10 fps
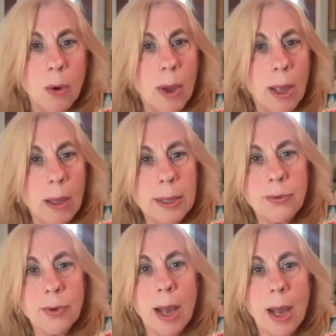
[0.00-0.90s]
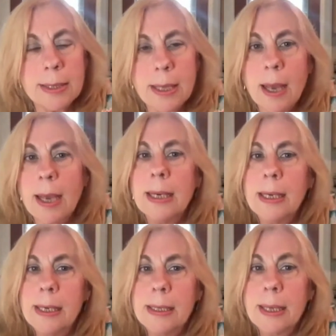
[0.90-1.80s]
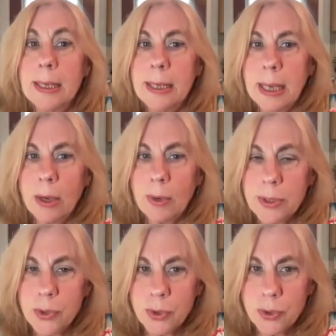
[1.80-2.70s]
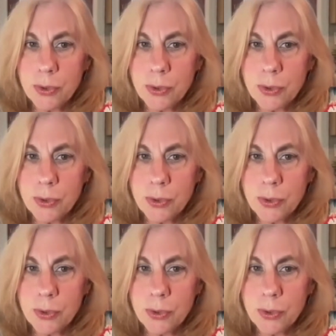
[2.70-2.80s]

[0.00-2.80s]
Well, nitric oxide can decrease